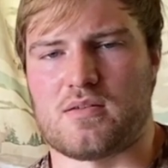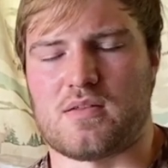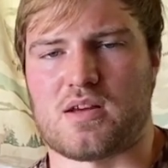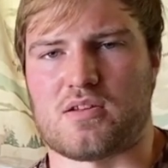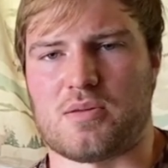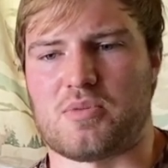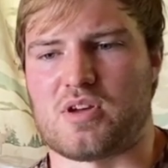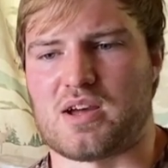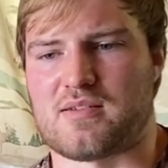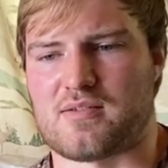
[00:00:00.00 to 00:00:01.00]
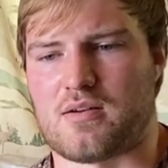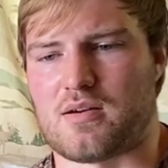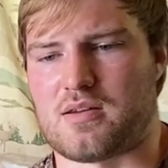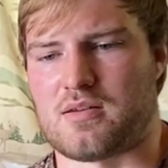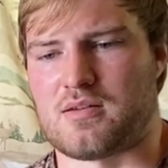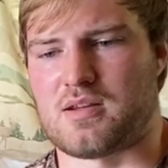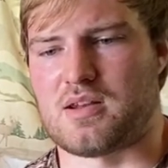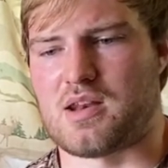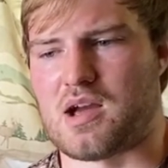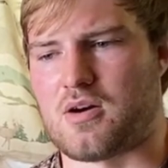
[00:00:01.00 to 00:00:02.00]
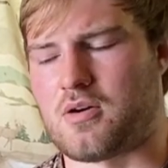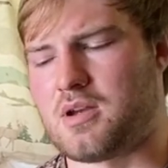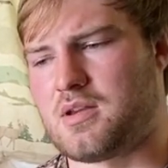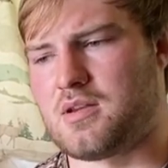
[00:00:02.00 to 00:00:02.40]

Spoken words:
that clip you guys saw and now,